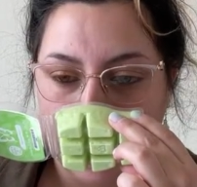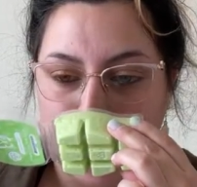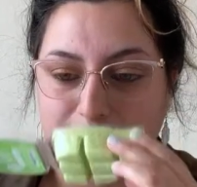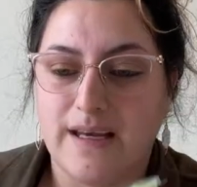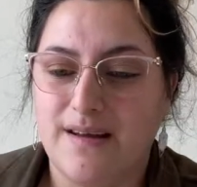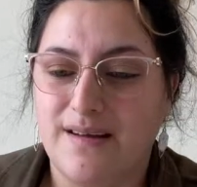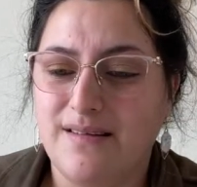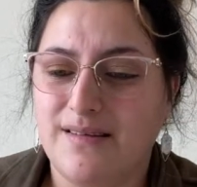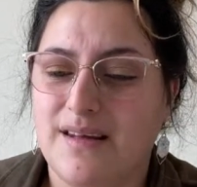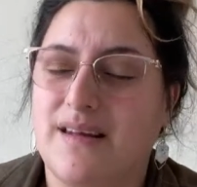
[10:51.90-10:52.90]
Like it
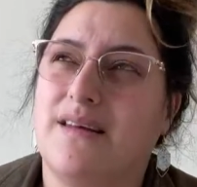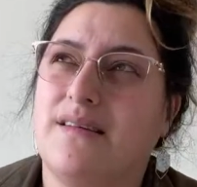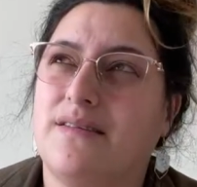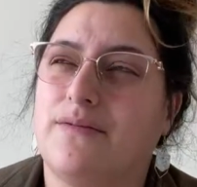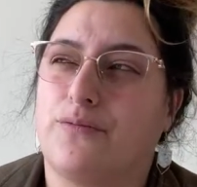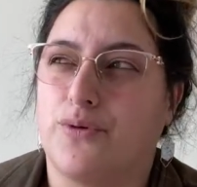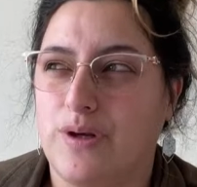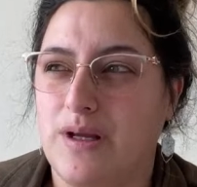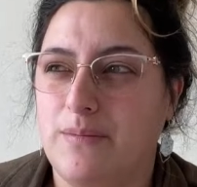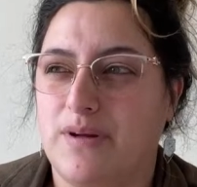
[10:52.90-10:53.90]
is it is
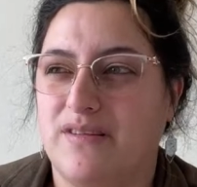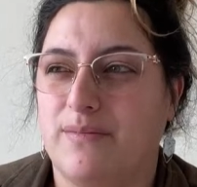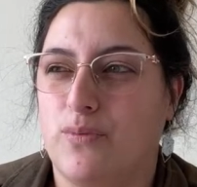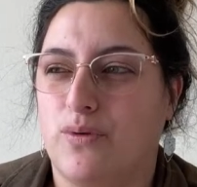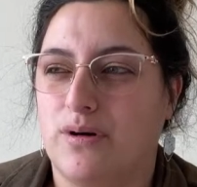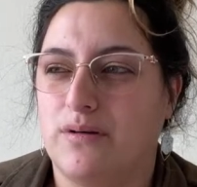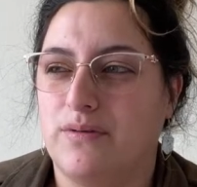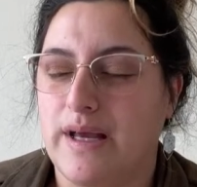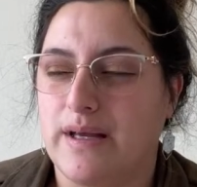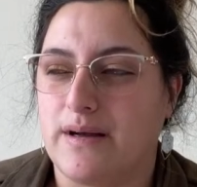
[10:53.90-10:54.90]
fruity, but it's more of
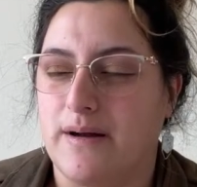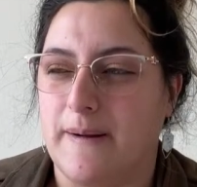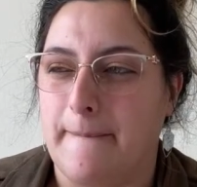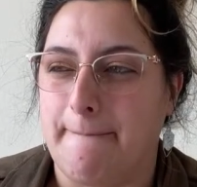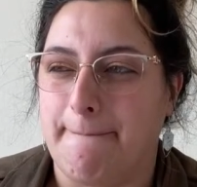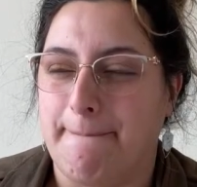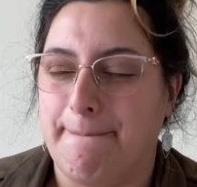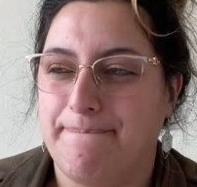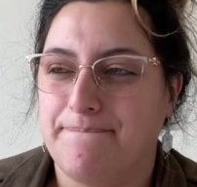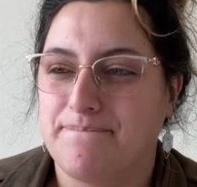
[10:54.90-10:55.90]
like um
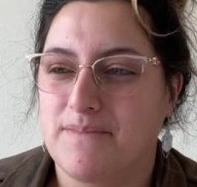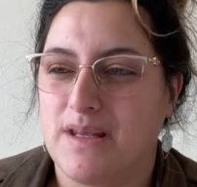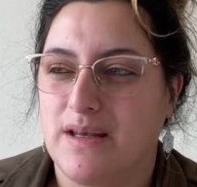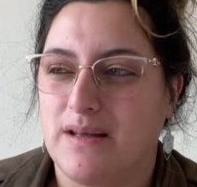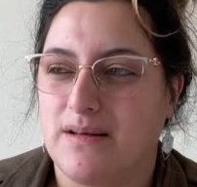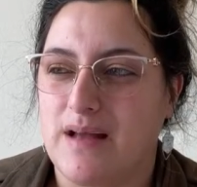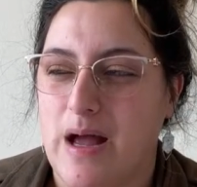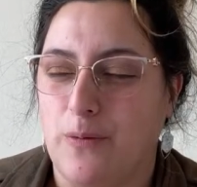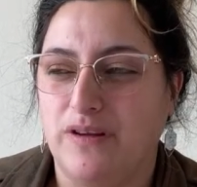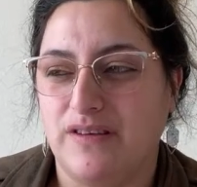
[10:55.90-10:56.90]
I
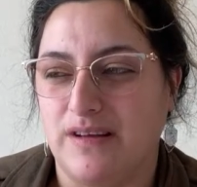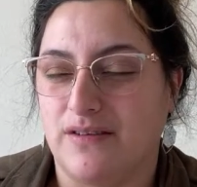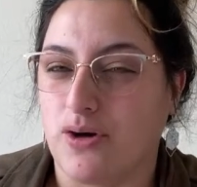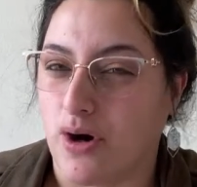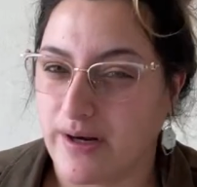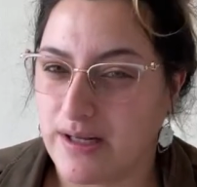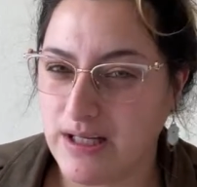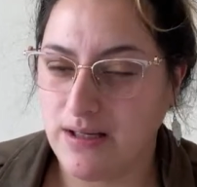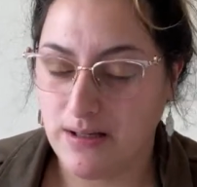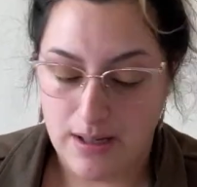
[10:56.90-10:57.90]
would say it's
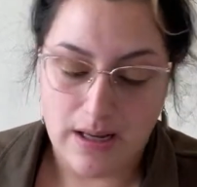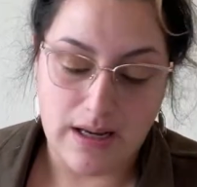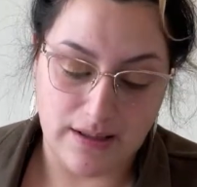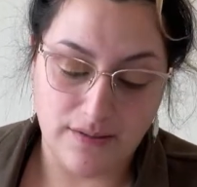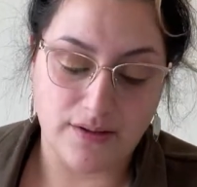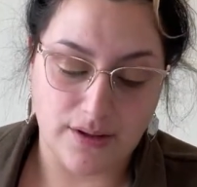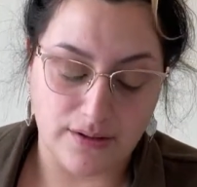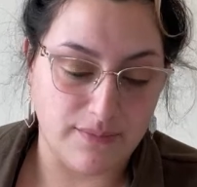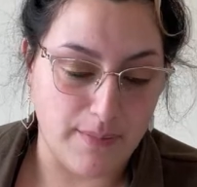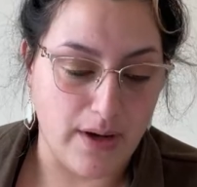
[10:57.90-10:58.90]
gardeny. It is a good
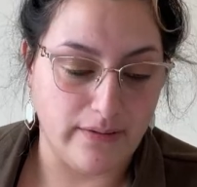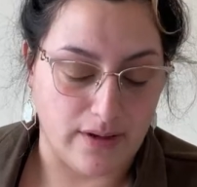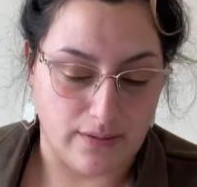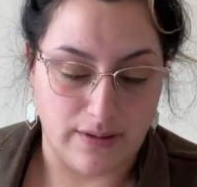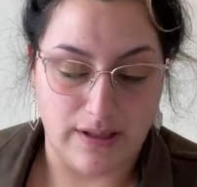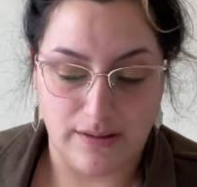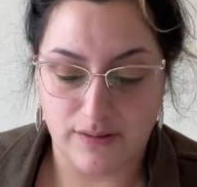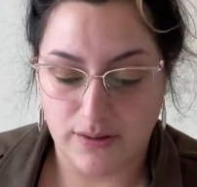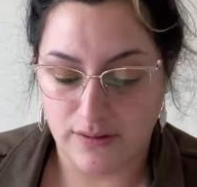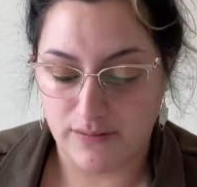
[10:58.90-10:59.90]
smell though. It is a
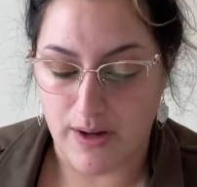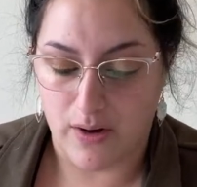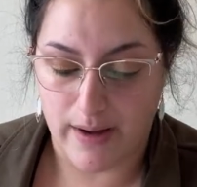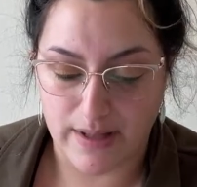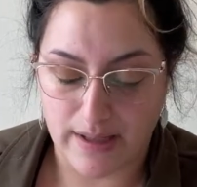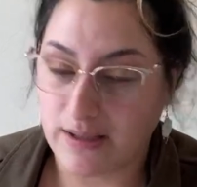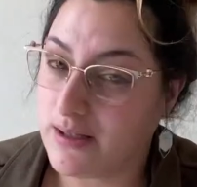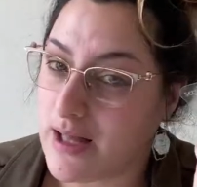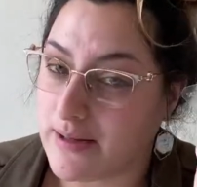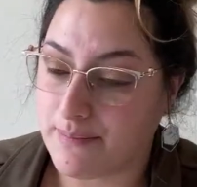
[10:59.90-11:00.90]
good smell. I'm not going to
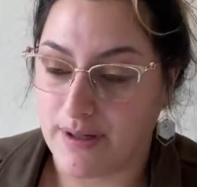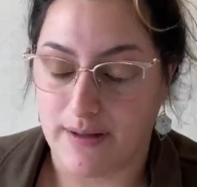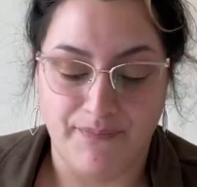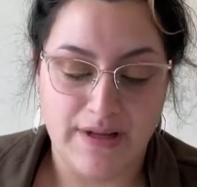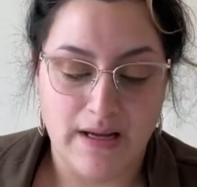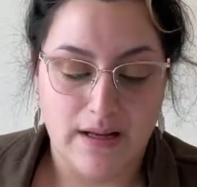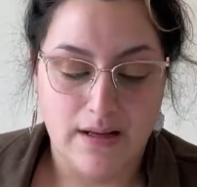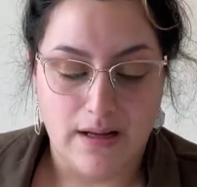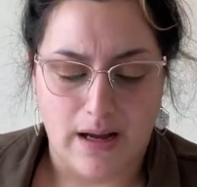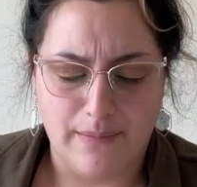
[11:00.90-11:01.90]
lie, but
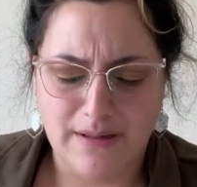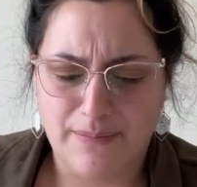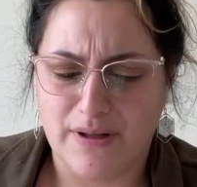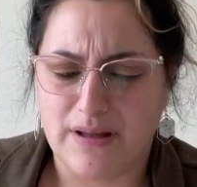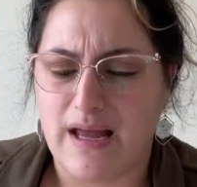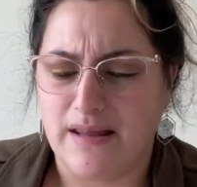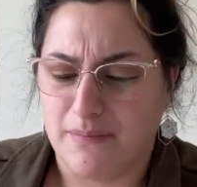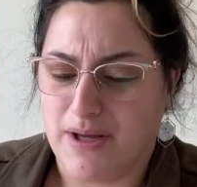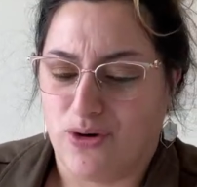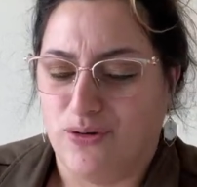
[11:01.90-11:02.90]
I'm going to put that in the
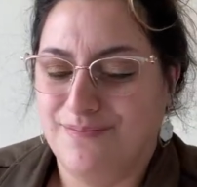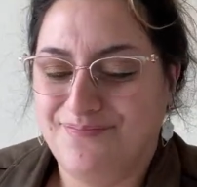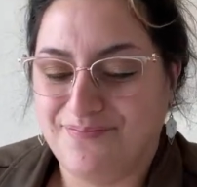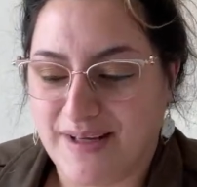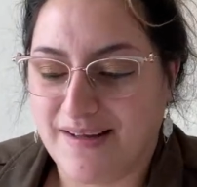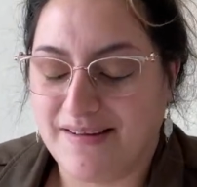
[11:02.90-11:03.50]
middle because